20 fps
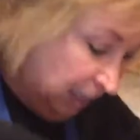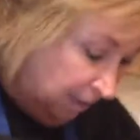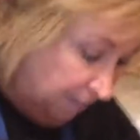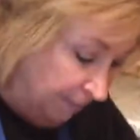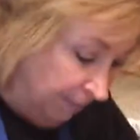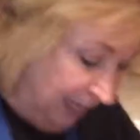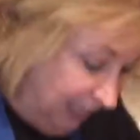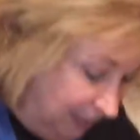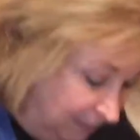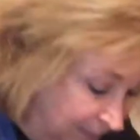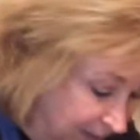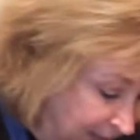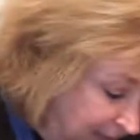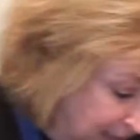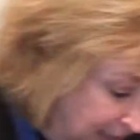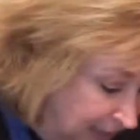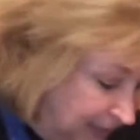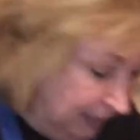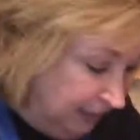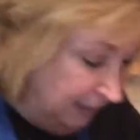
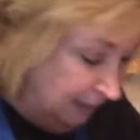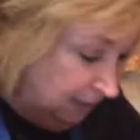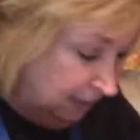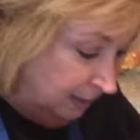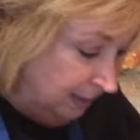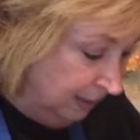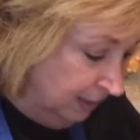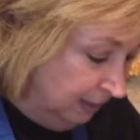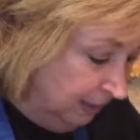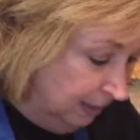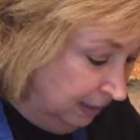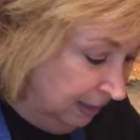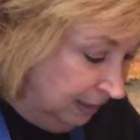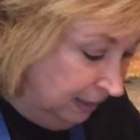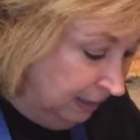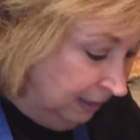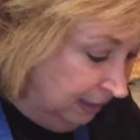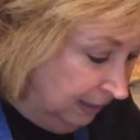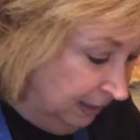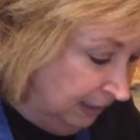Maybe,
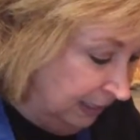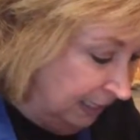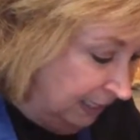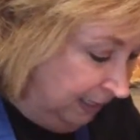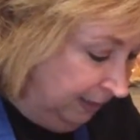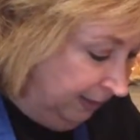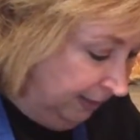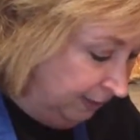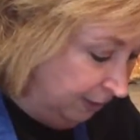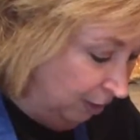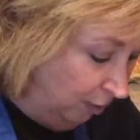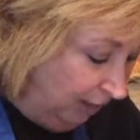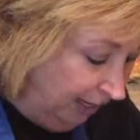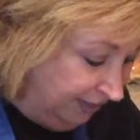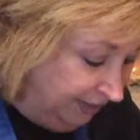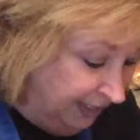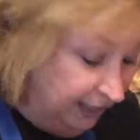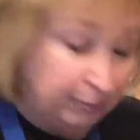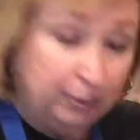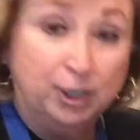yeah, no, I
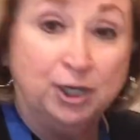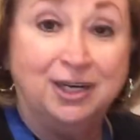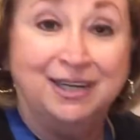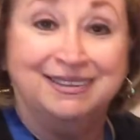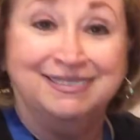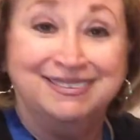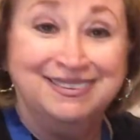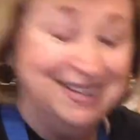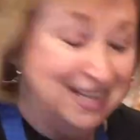think we're good.